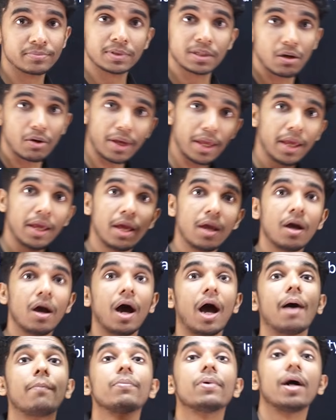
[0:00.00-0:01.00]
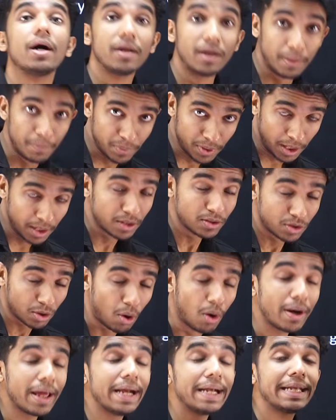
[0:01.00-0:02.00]
Okay, I'm
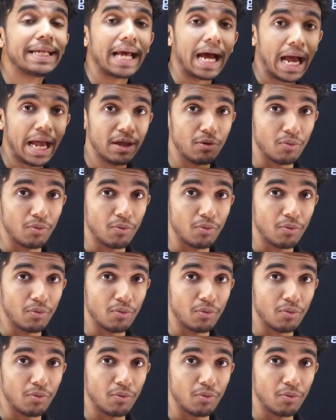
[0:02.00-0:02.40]
thrown a die